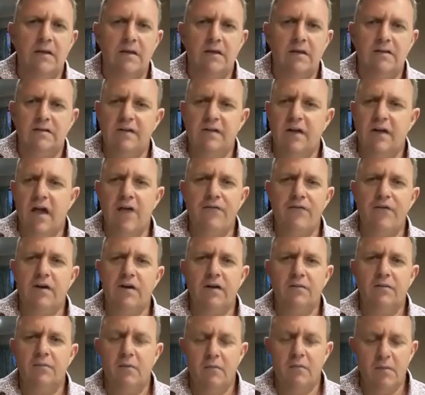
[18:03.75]
South Africa
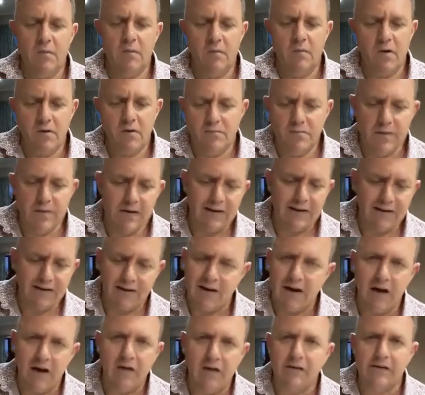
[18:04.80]
probably won't be
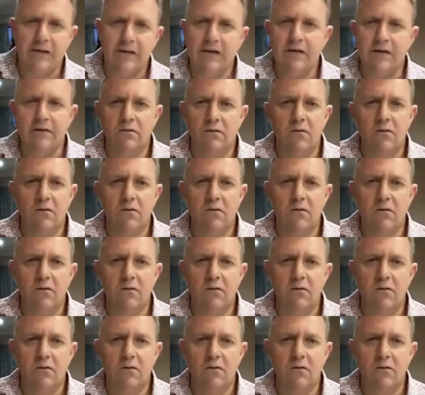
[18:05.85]
allowed in,